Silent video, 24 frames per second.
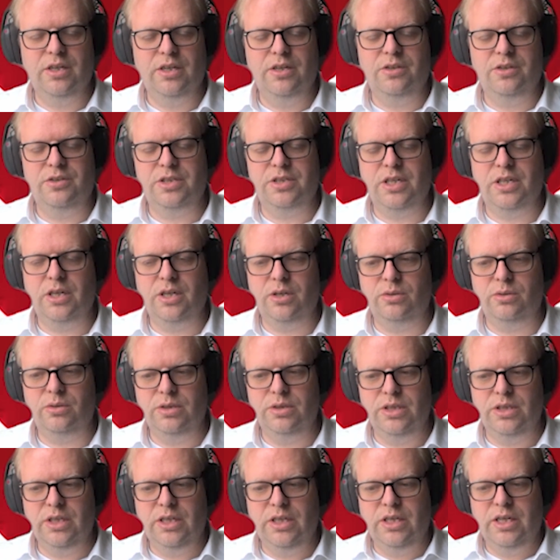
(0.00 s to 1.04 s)
So
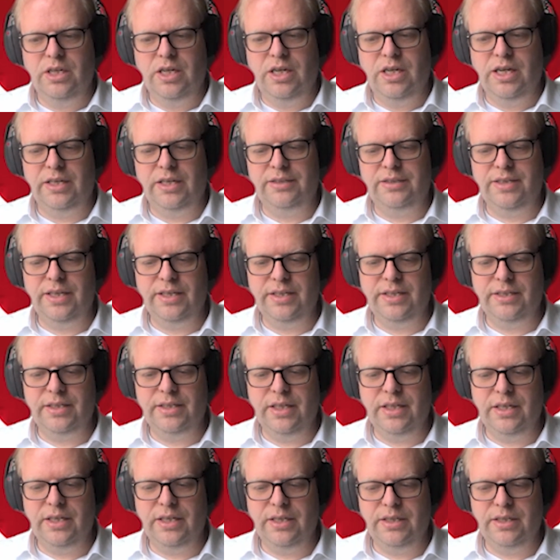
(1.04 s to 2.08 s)
I think
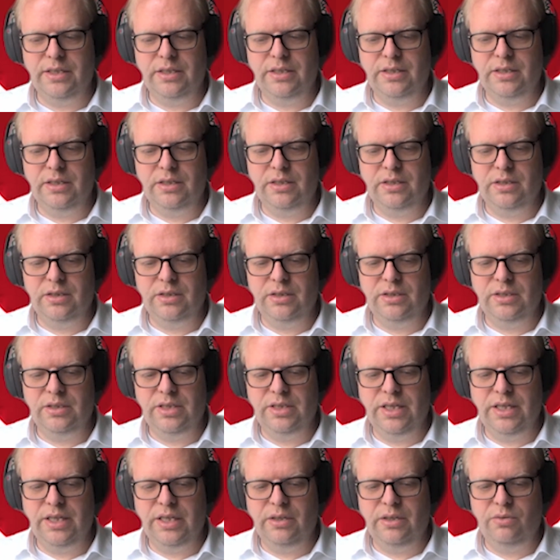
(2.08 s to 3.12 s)
the
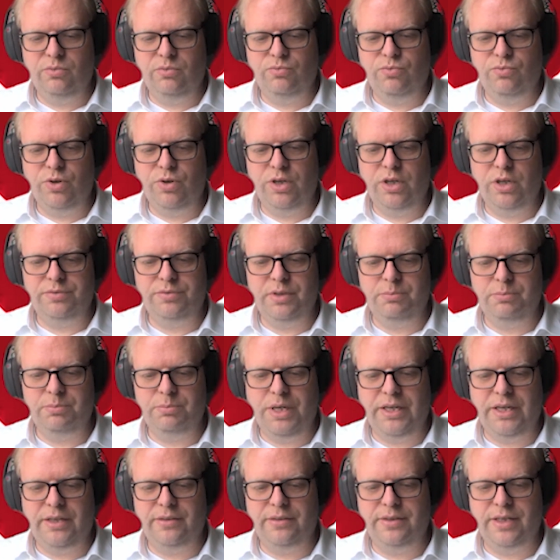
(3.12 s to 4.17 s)
one of the
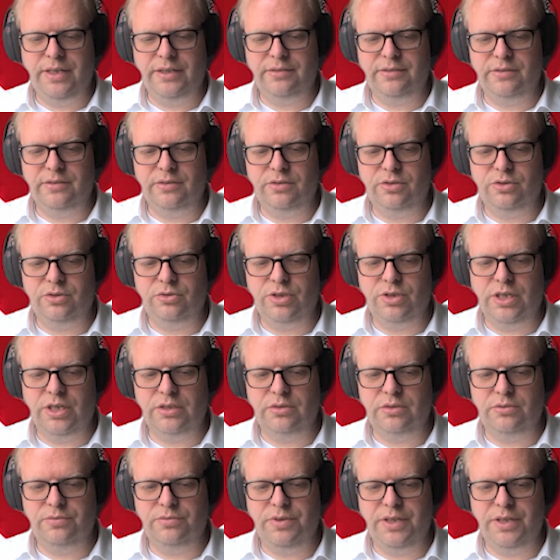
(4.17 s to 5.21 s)
main things is to try
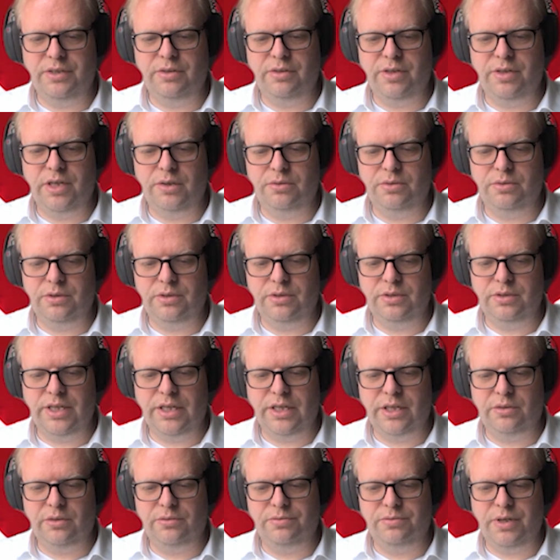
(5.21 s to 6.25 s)
to figure out
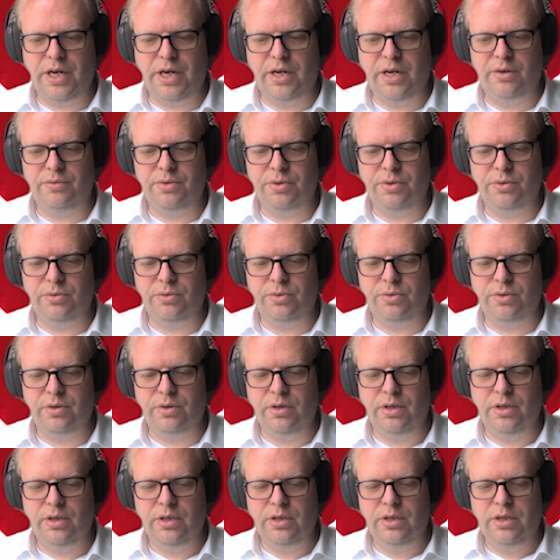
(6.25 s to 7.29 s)
kind of
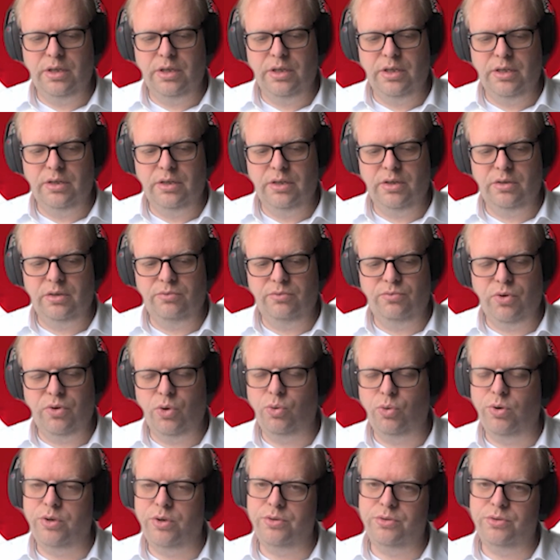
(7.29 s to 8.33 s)

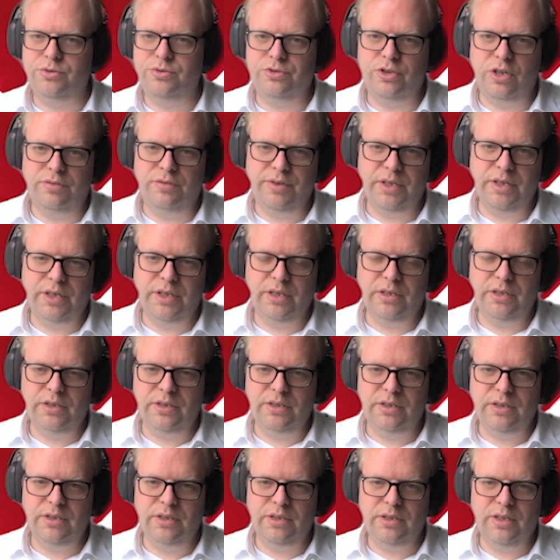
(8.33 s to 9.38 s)
who are you serving
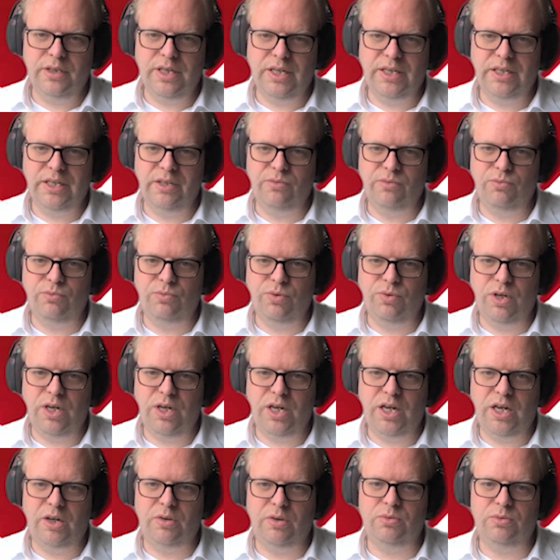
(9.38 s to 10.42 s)
and
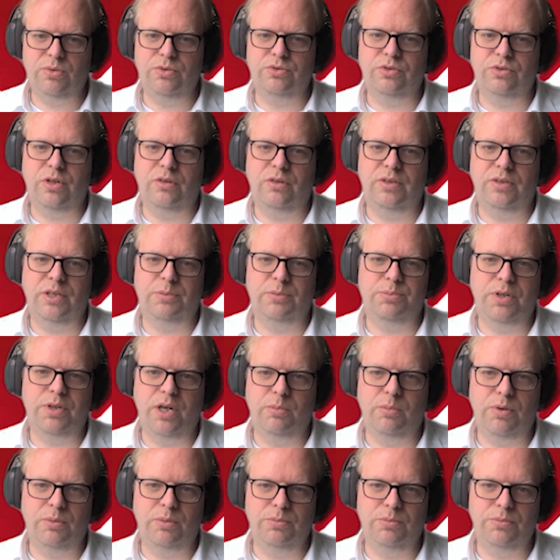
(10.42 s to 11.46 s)
how do you solve their
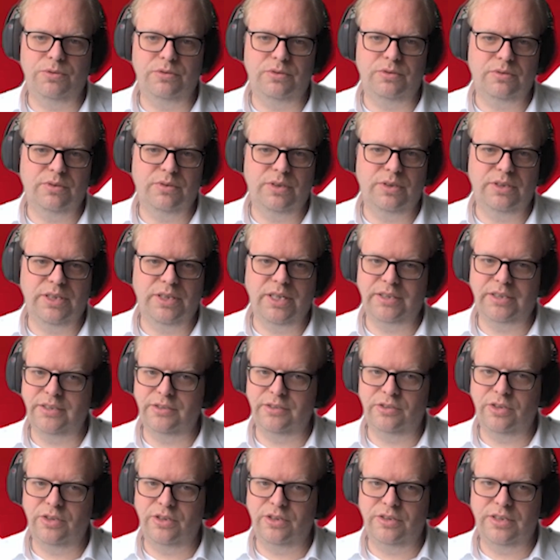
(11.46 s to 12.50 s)
problems. That
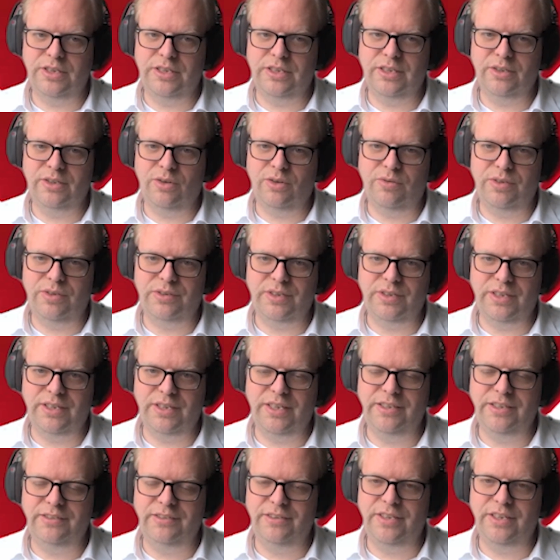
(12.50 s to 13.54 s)
is not always an
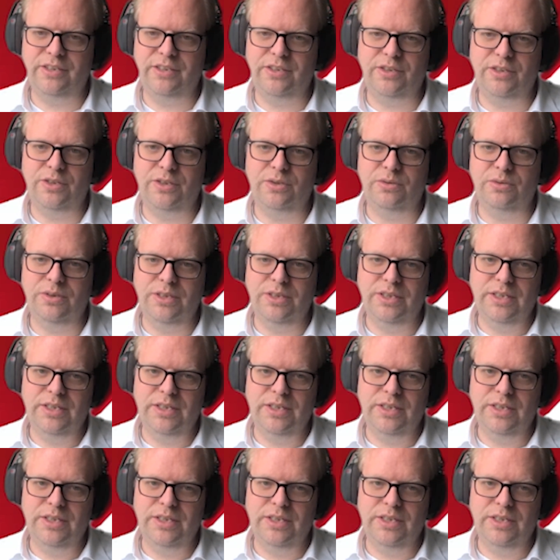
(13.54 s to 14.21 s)
easy thing to do.